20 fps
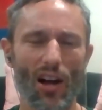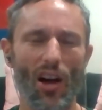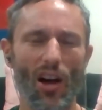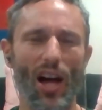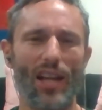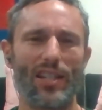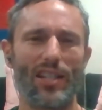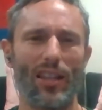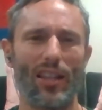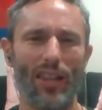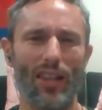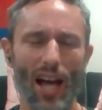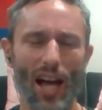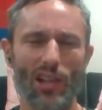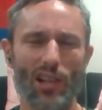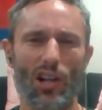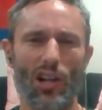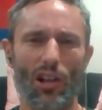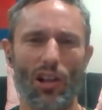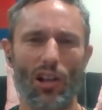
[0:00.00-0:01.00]

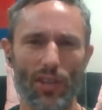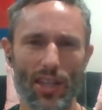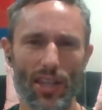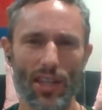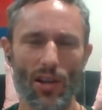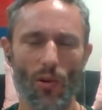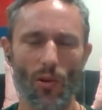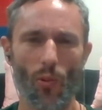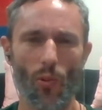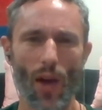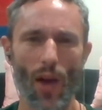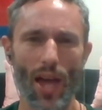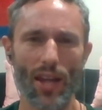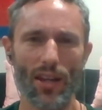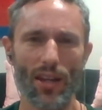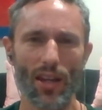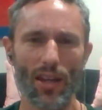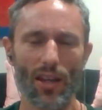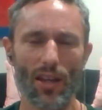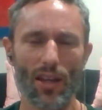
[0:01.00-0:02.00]
ontologically
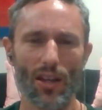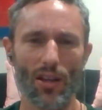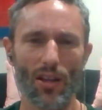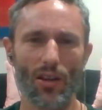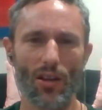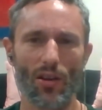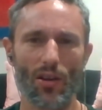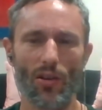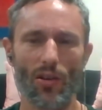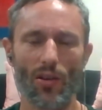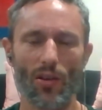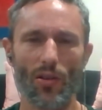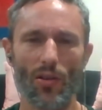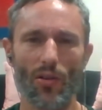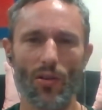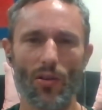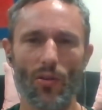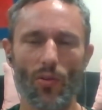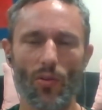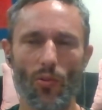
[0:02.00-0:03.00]
when
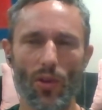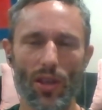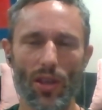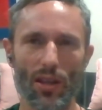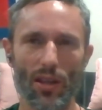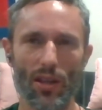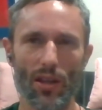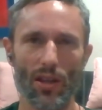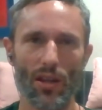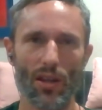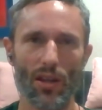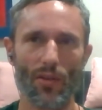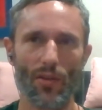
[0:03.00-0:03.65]
we